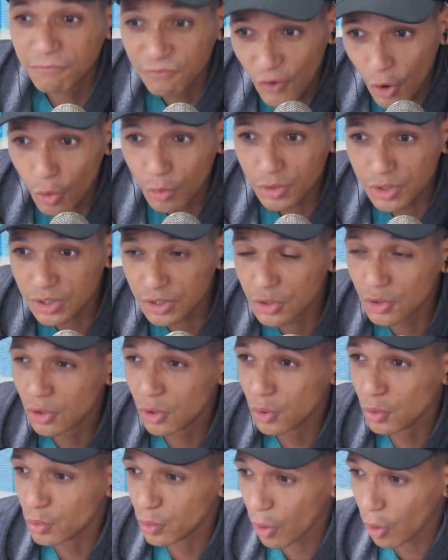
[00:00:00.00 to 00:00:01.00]
folks
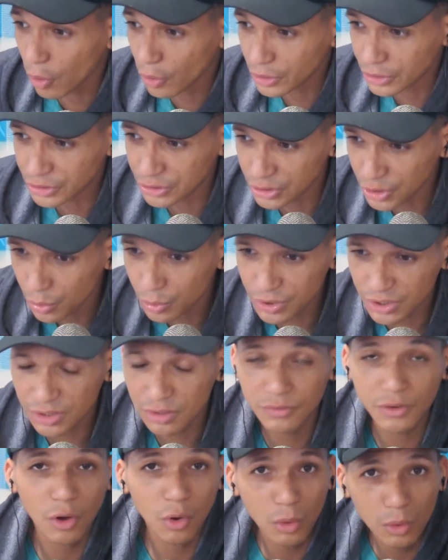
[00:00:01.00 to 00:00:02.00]
who are used to
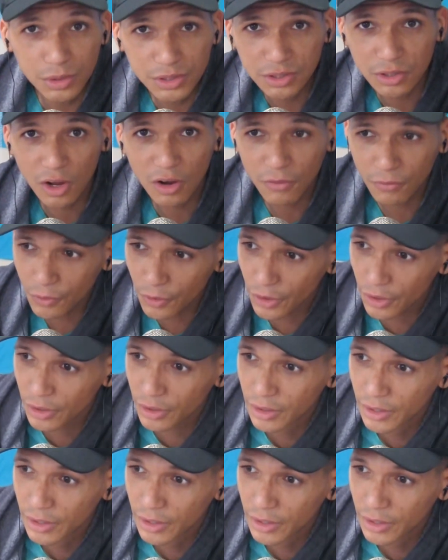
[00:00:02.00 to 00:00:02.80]
the old software